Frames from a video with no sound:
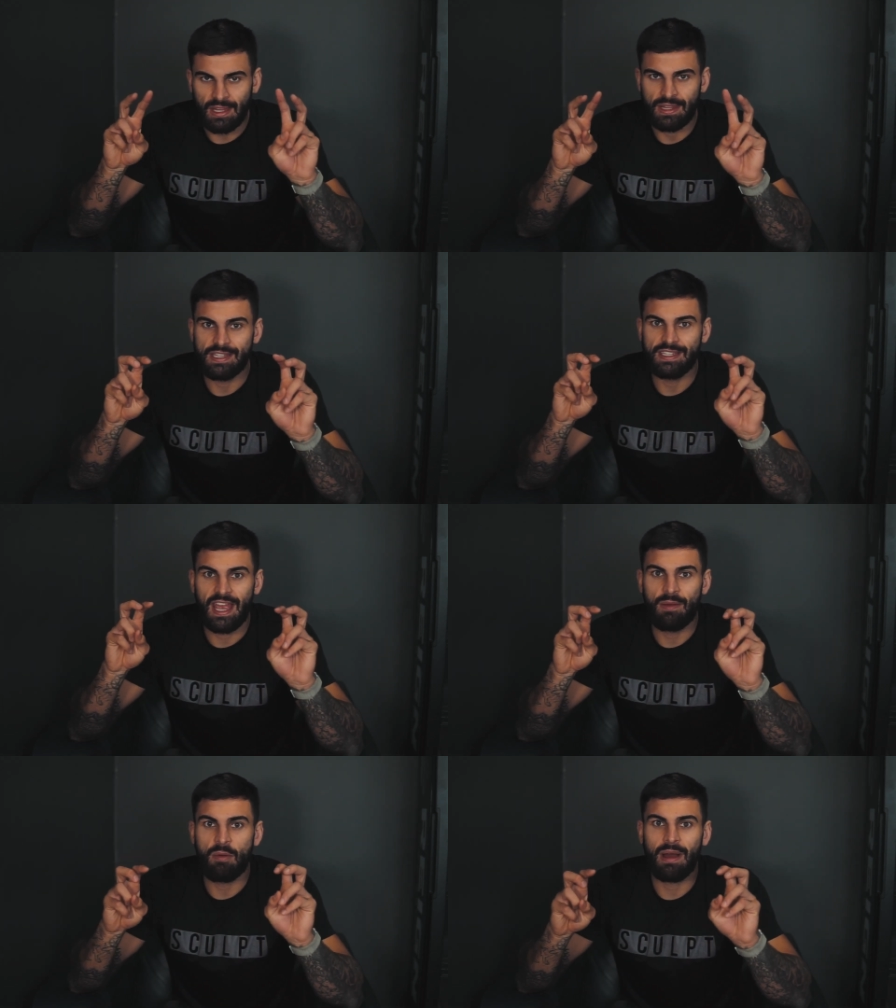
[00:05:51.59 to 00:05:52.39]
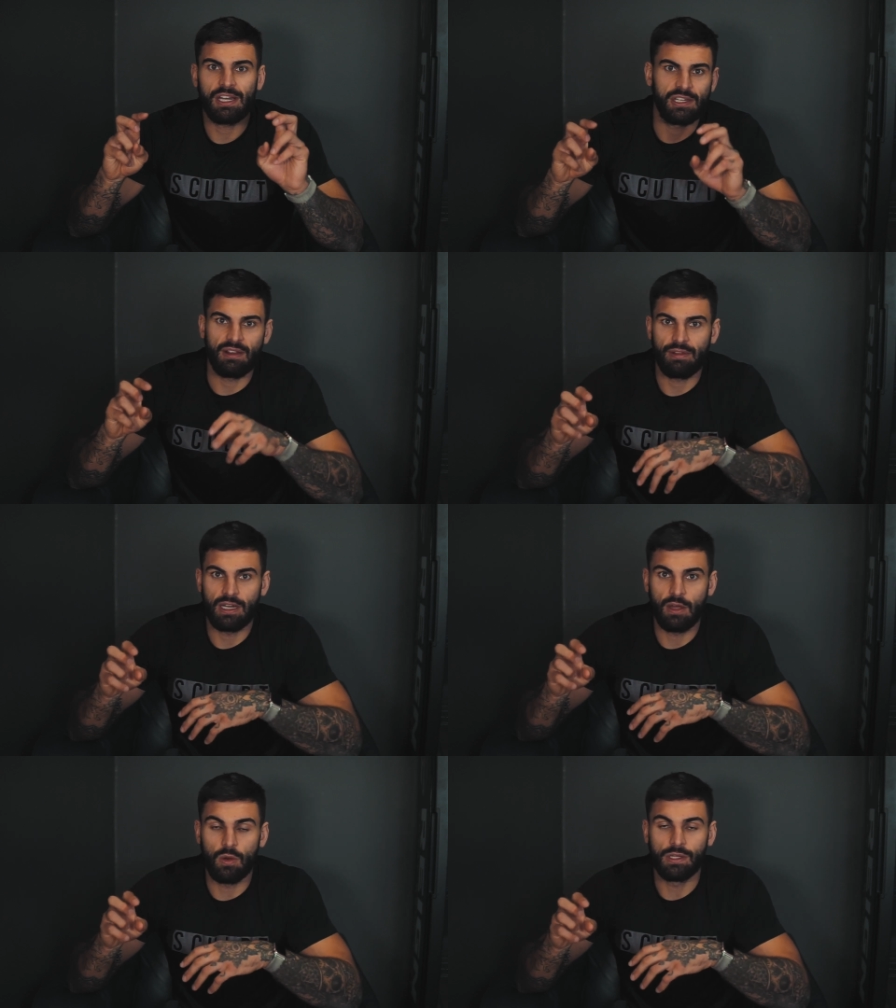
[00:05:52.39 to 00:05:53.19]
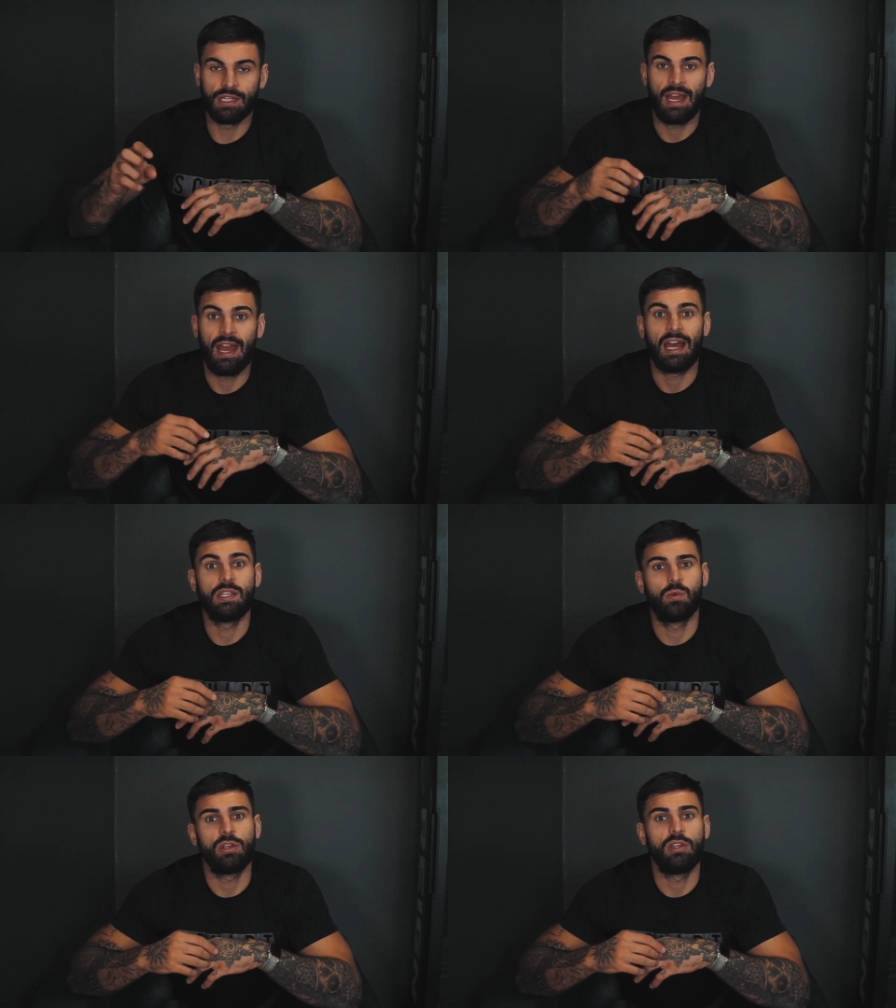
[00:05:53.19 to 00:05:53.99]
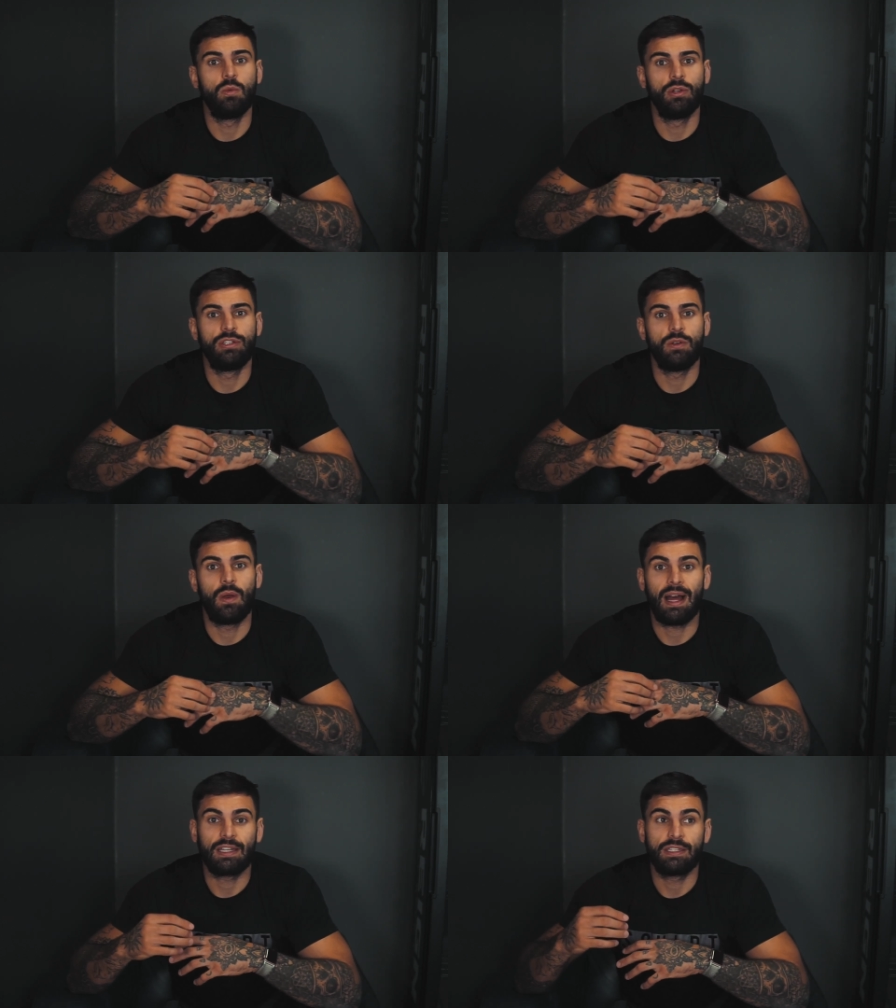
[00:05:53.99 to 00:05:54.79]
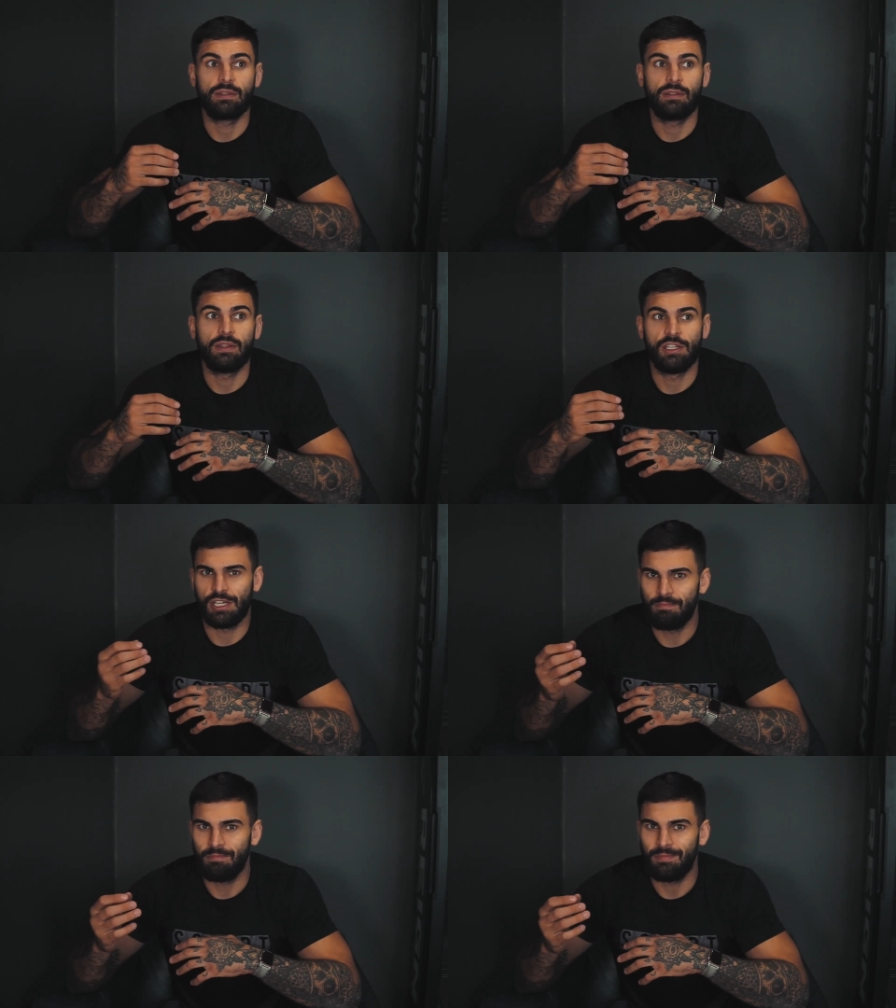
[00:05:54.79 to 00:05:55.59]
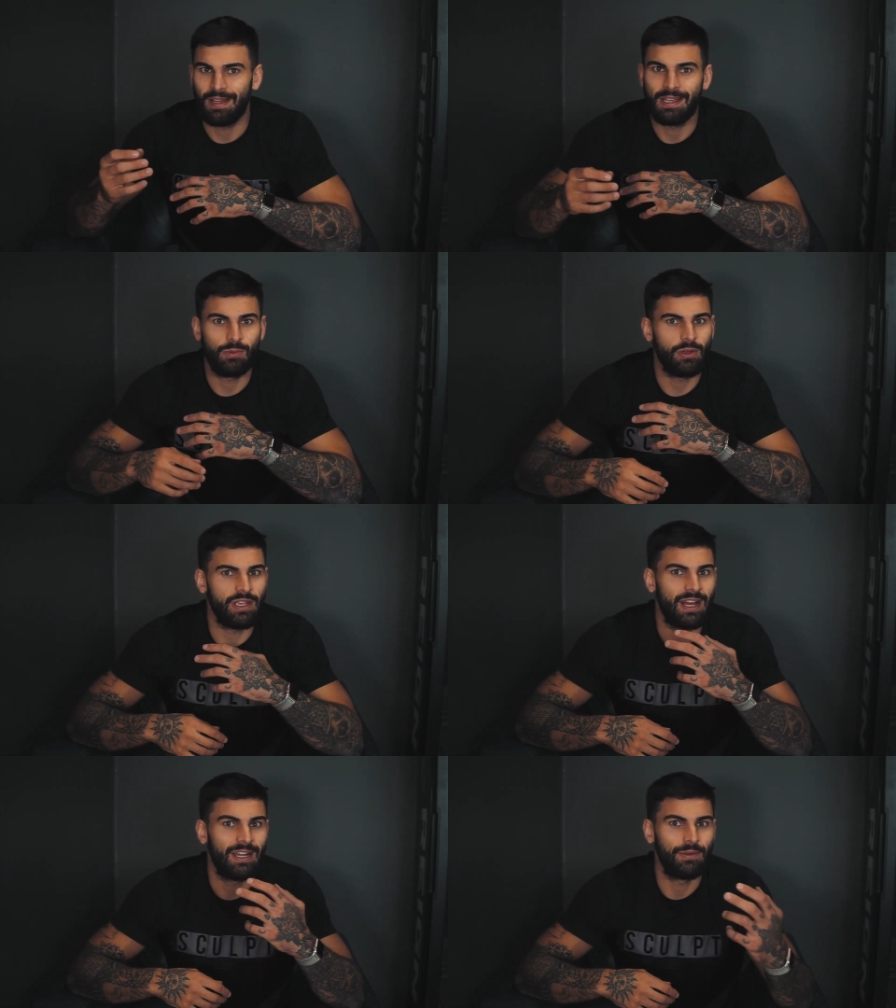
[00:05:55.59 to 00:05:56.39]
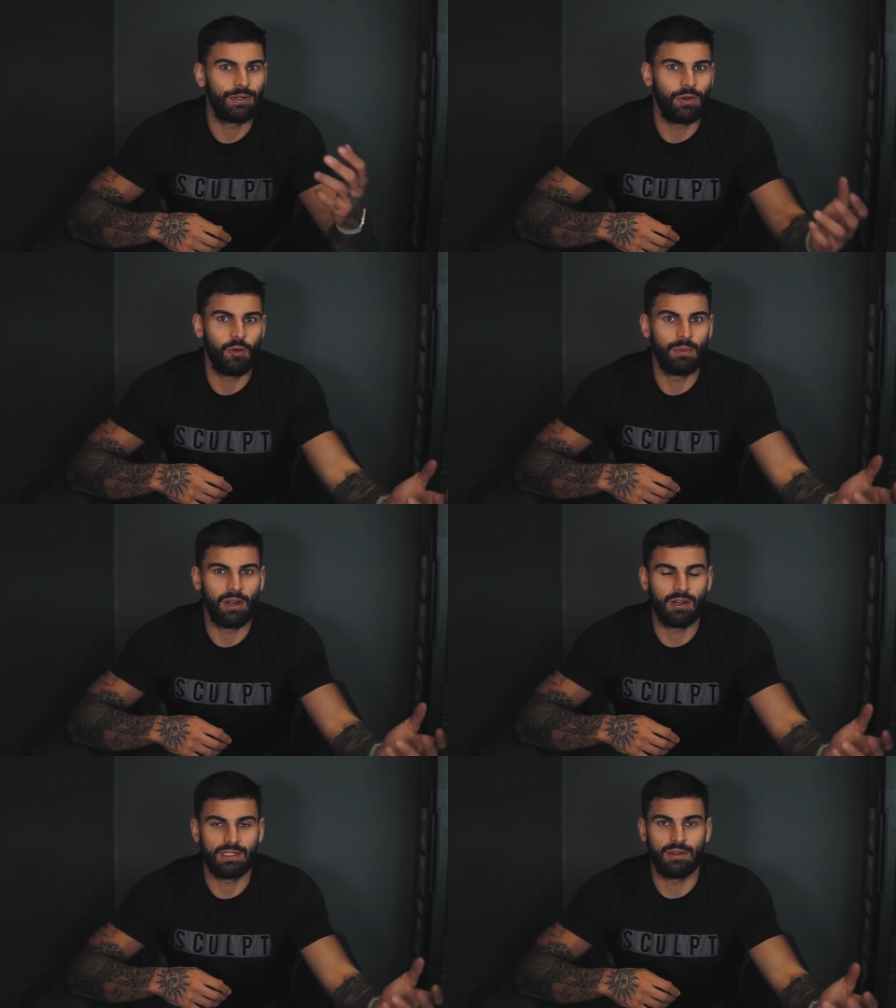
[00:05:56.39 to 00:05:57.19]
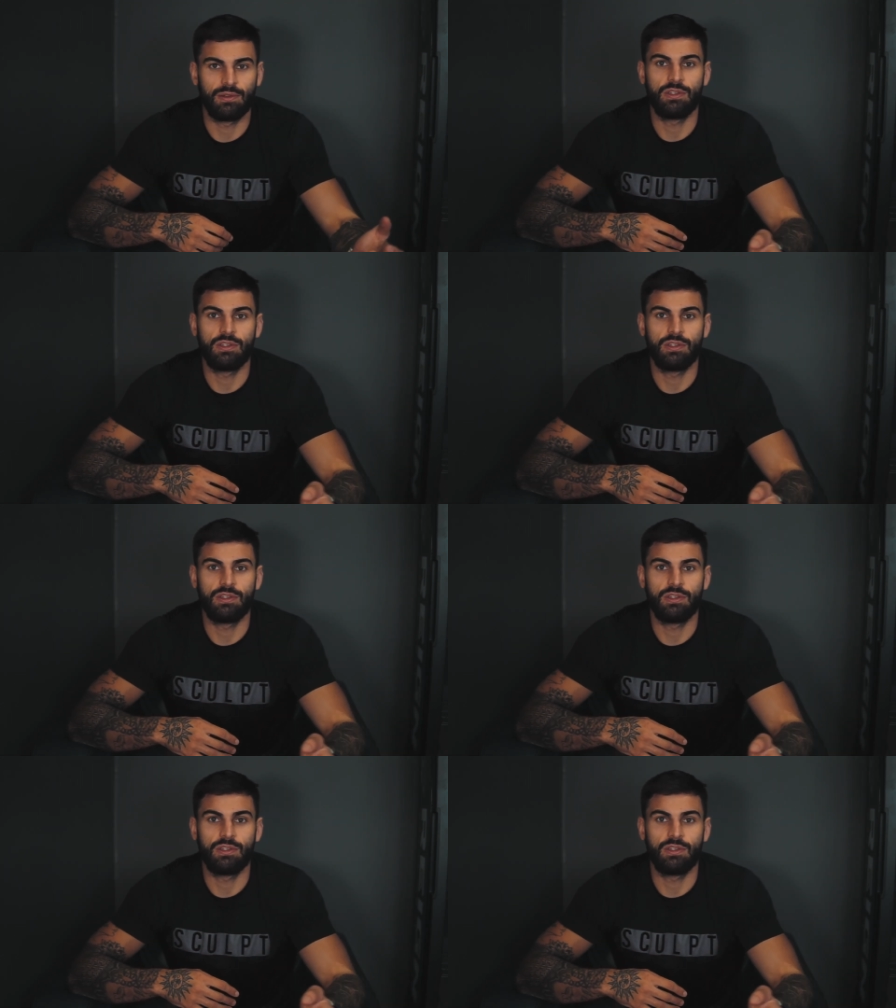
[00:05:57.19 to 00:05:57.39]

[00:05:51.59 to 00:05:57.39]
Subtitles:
the same imaginary load as what you would do at the gym, is what you can do at home in lockdown.